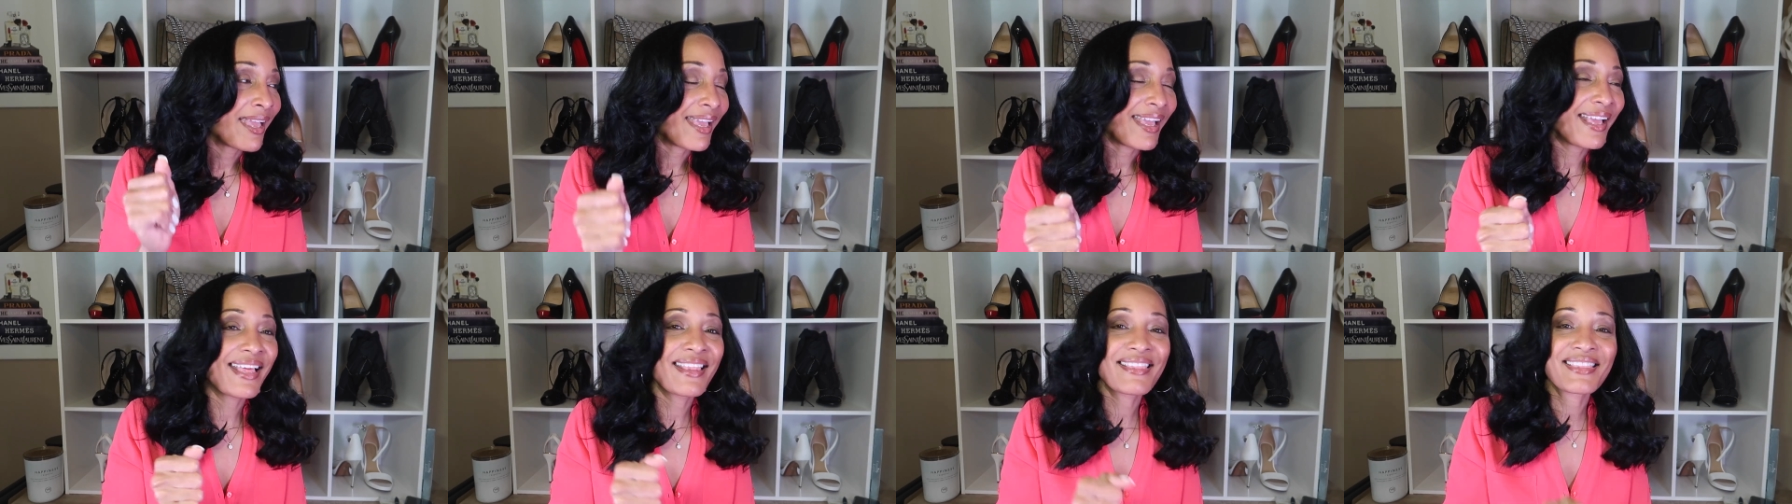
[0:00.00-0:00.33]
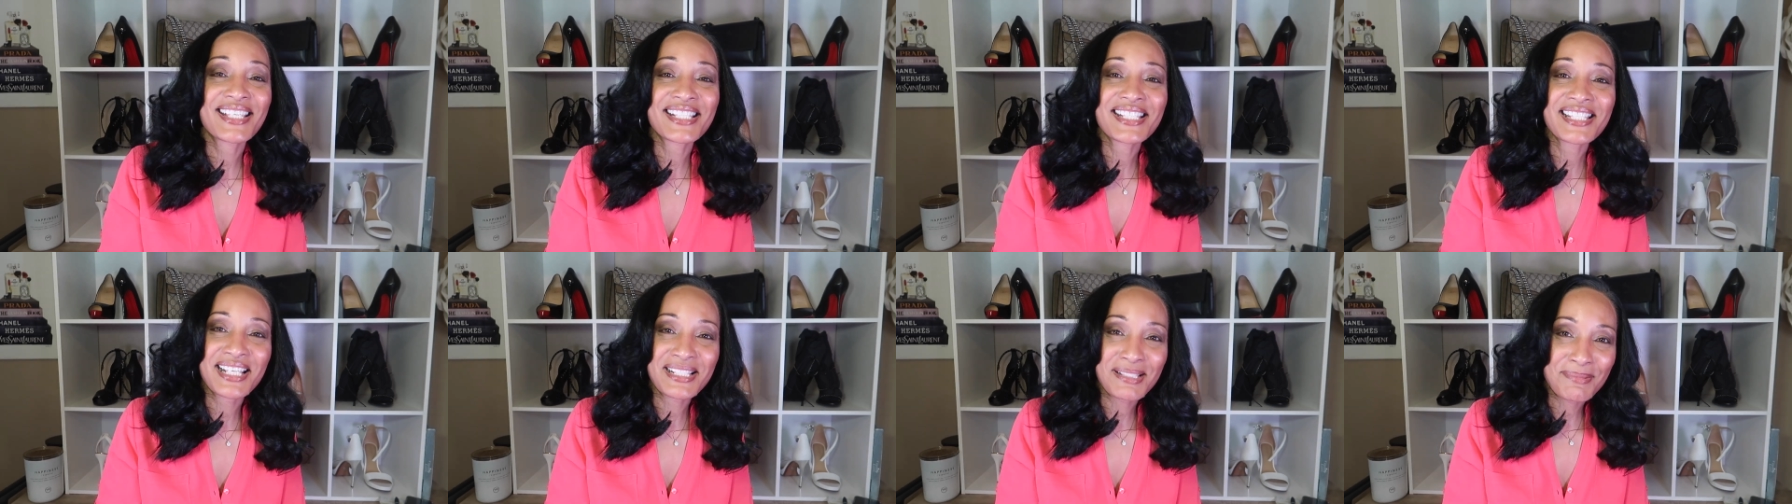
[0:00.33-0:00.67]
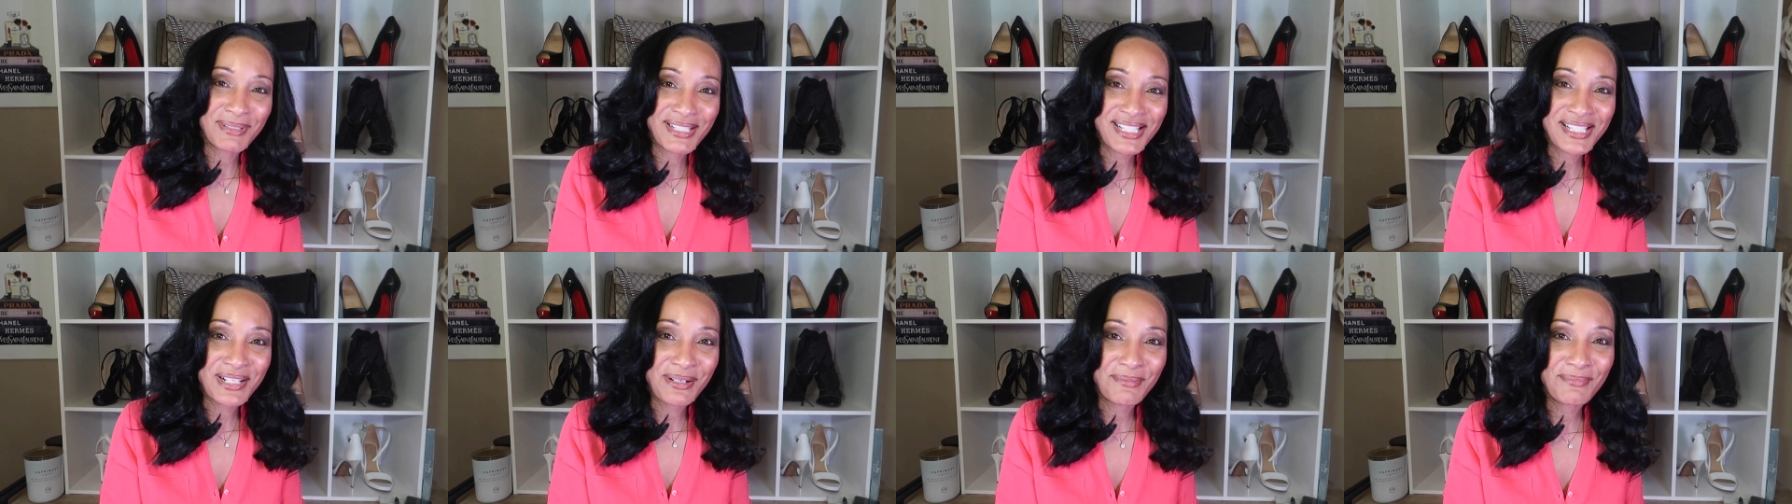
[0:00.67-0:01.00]
And this has
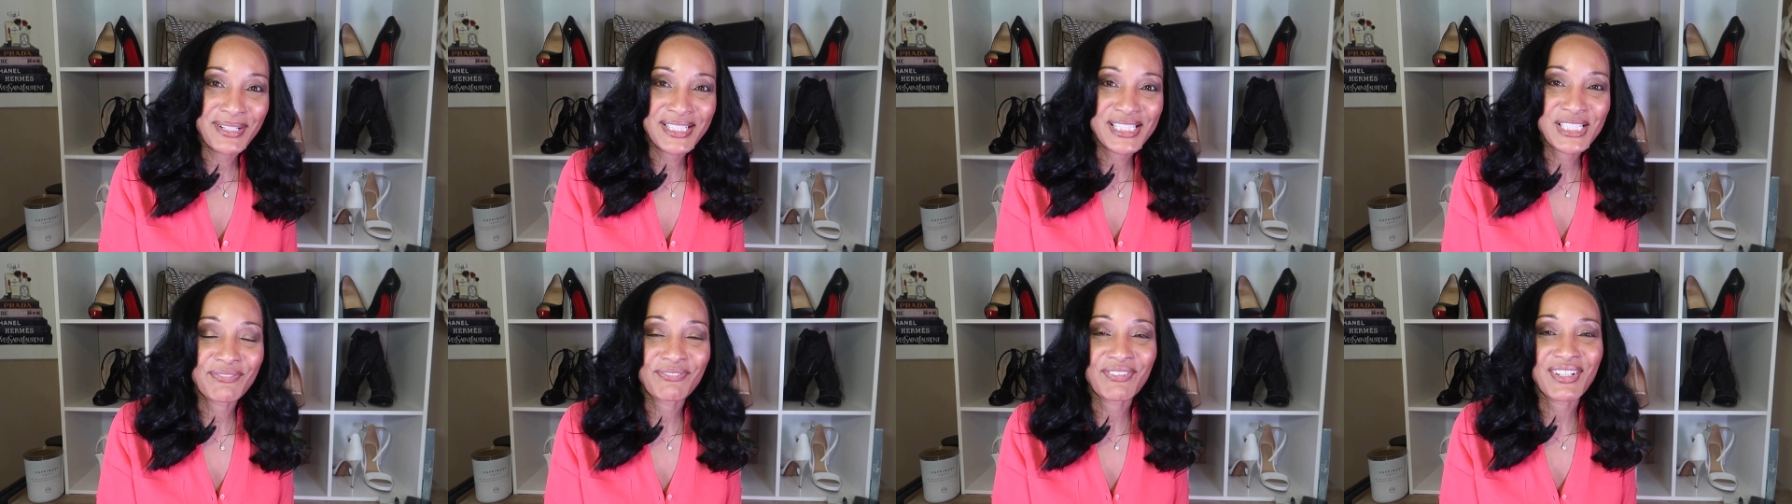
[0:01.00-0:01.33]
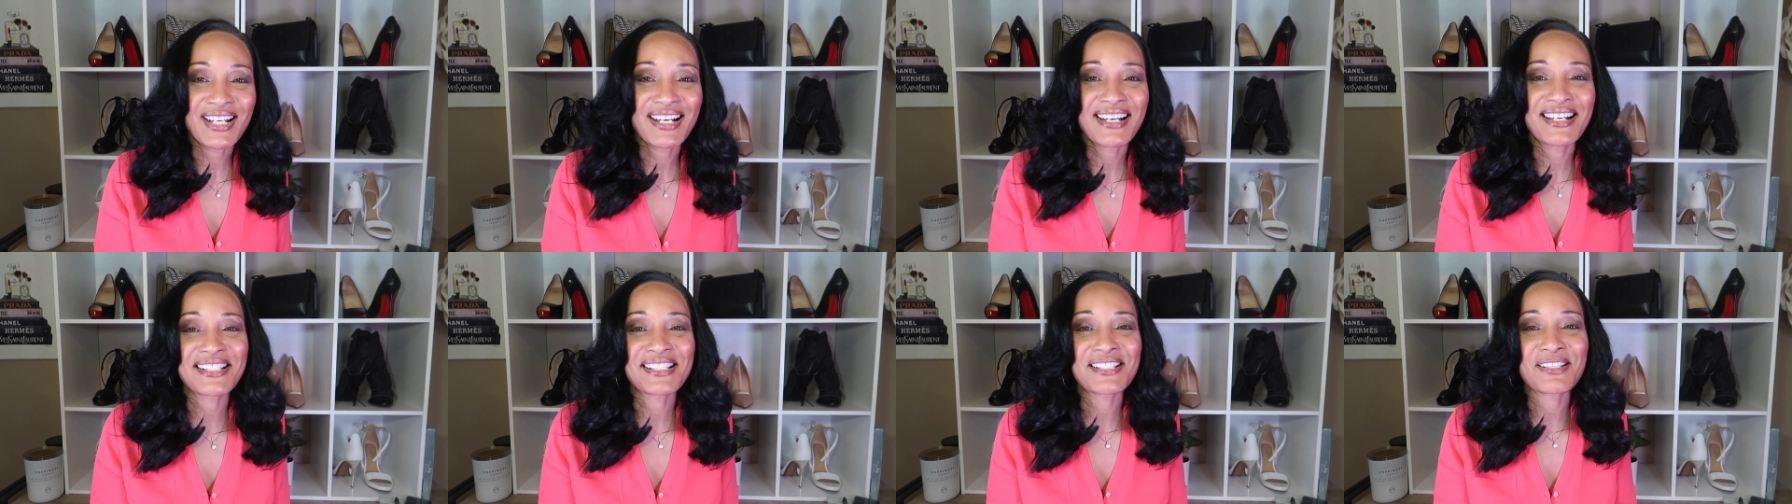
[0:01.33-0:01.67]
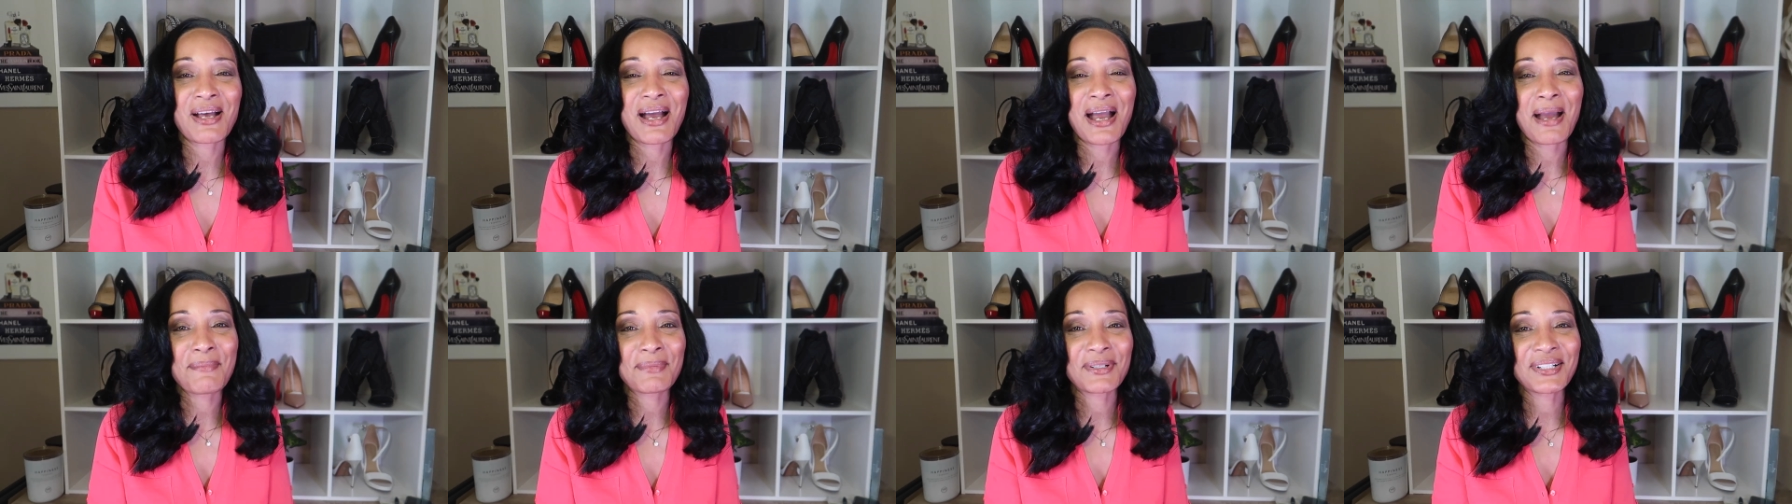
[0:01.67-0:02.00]
been so much fun. So
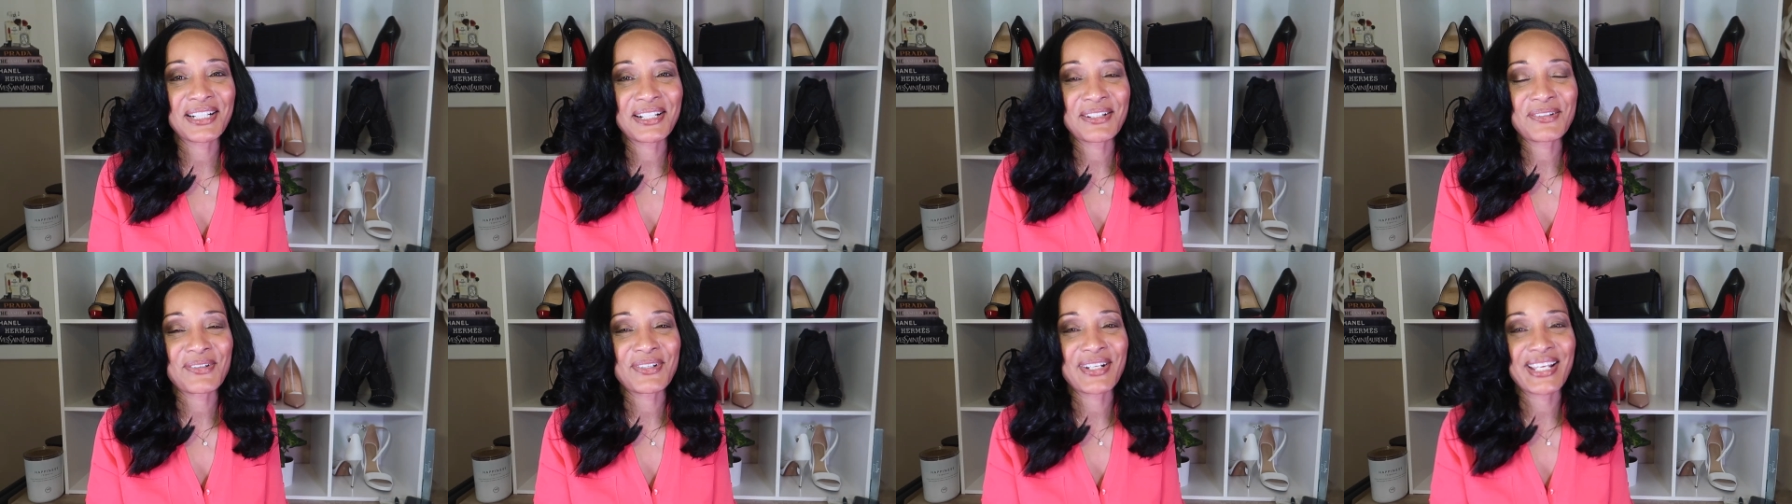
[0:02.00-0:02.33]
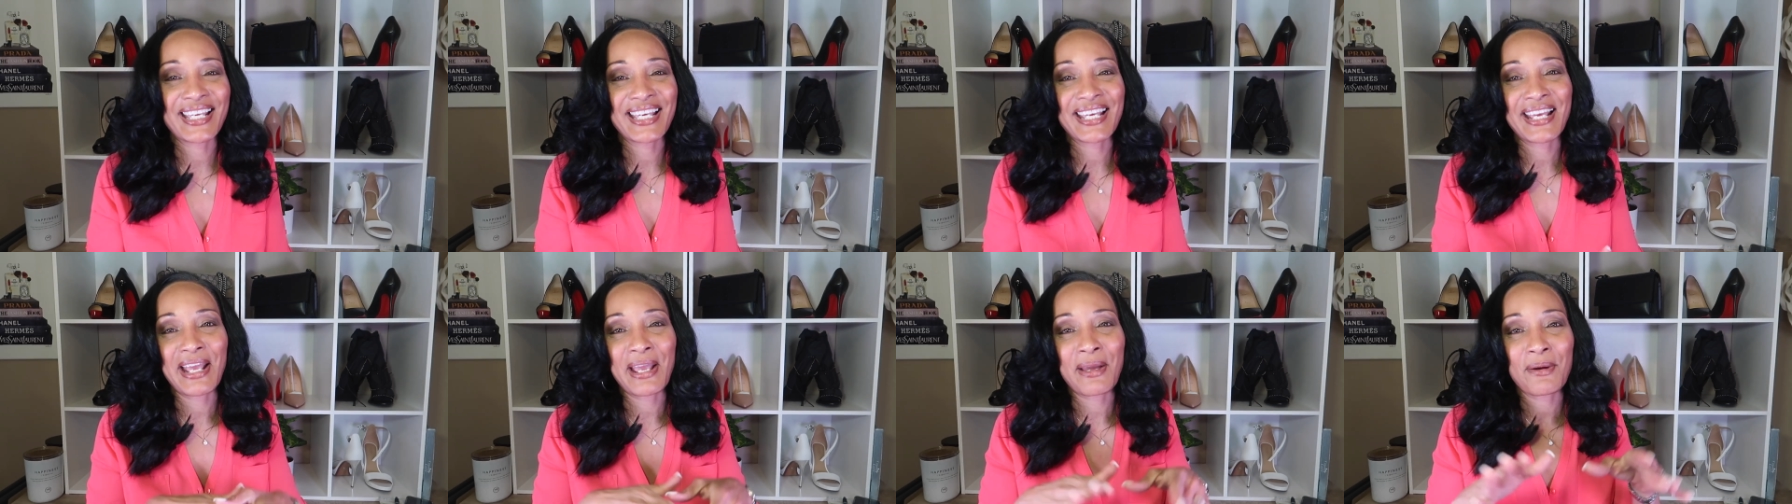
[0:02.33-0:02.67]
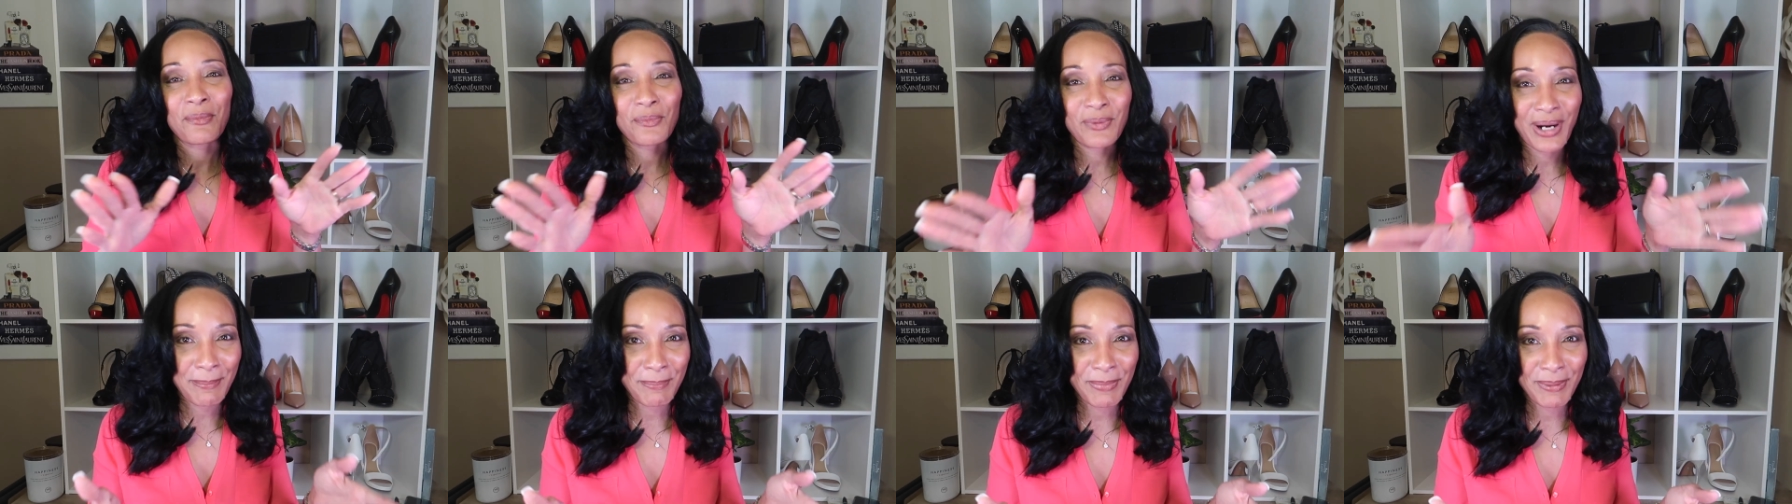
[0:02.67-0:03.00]
I'm gonna go ahead and
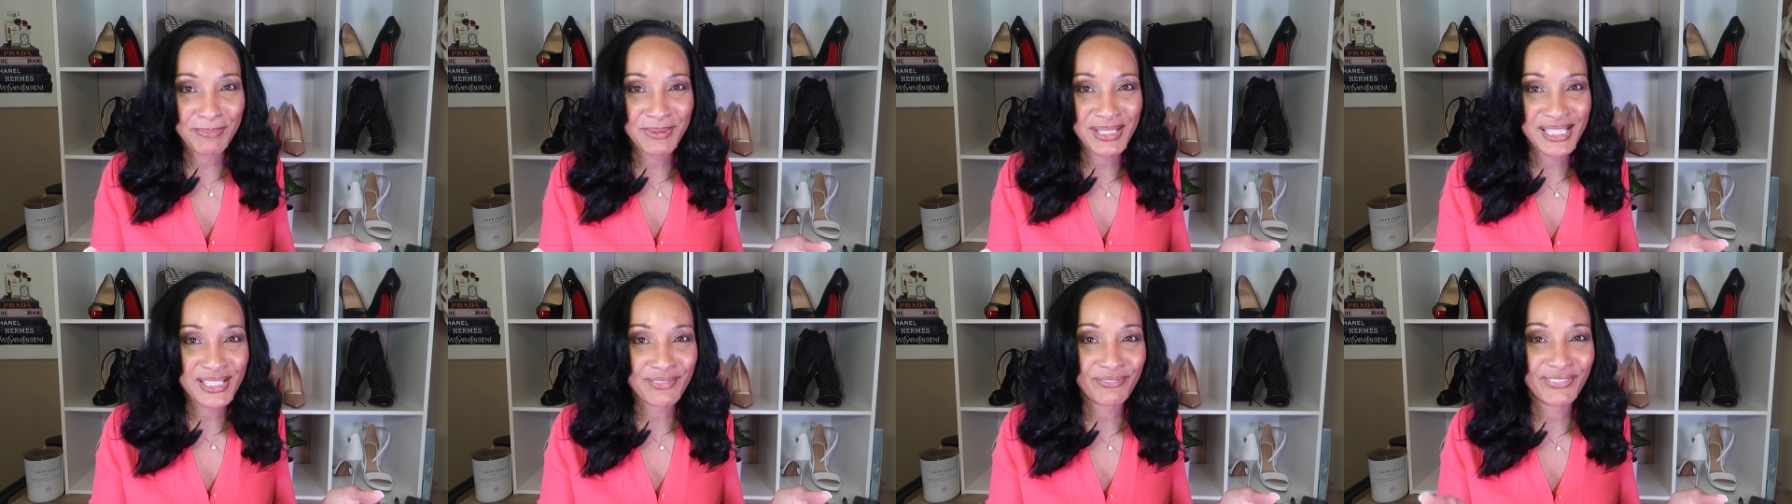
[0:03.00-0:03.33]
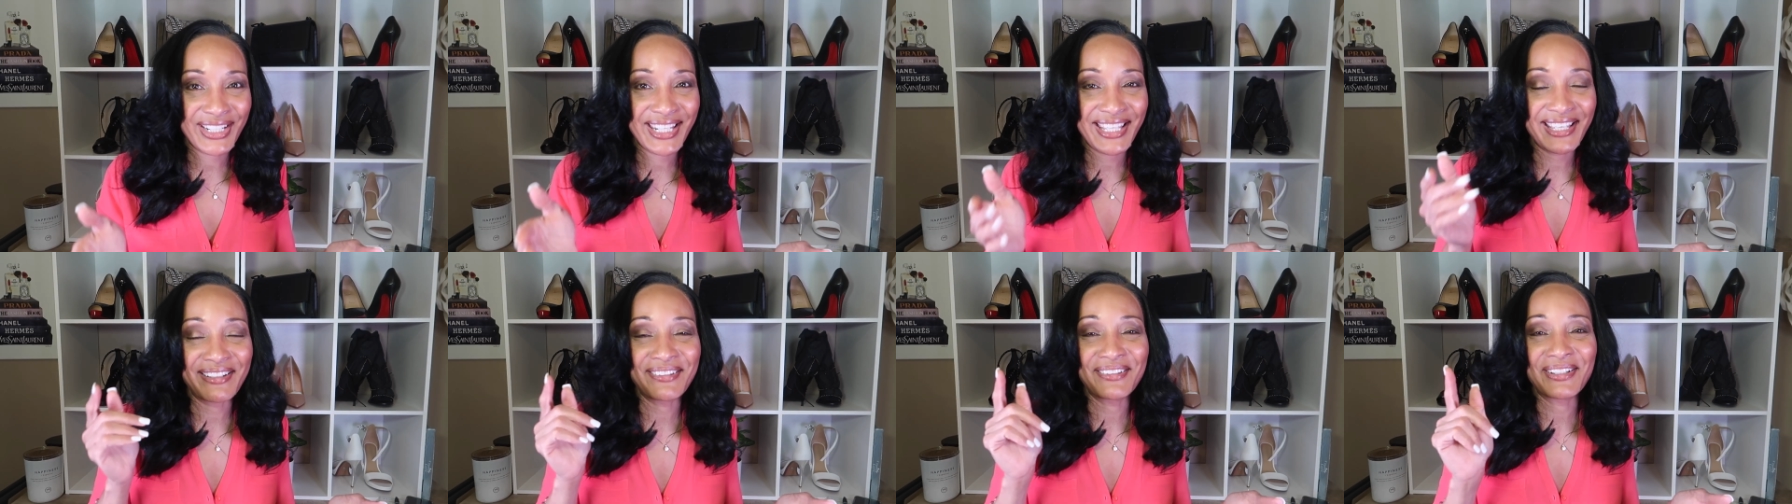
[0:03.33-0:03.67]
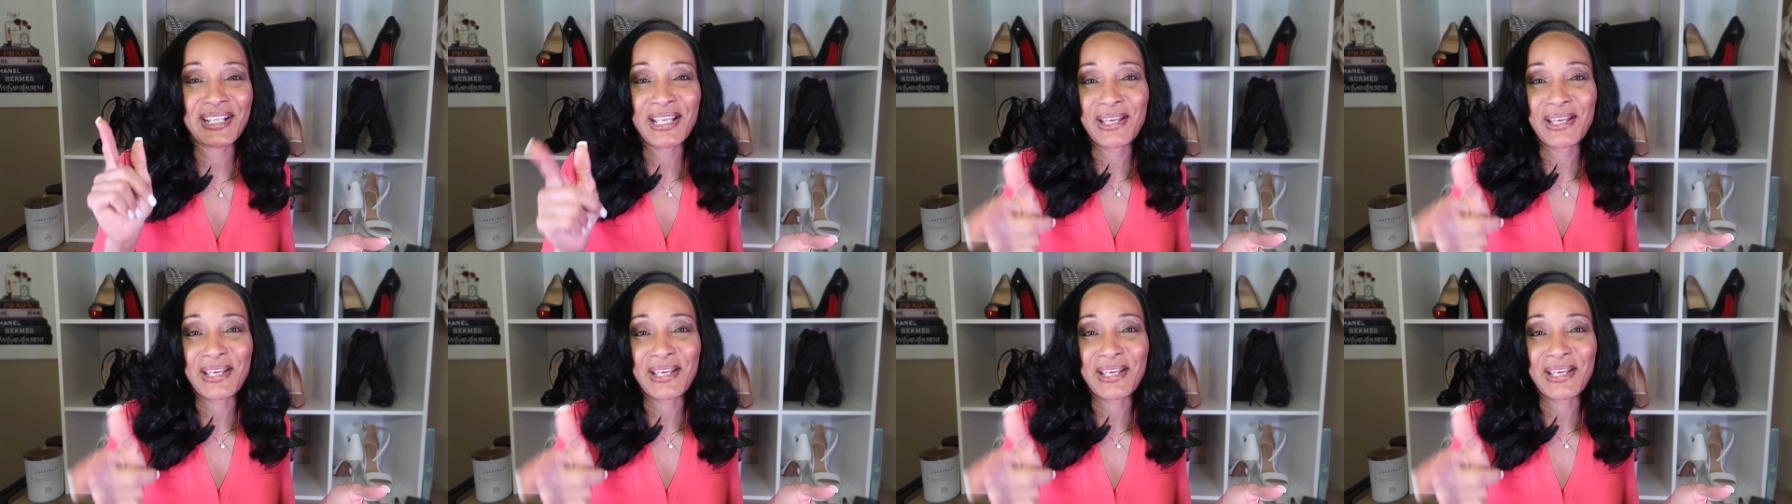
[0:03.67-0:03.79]
wrap up this video.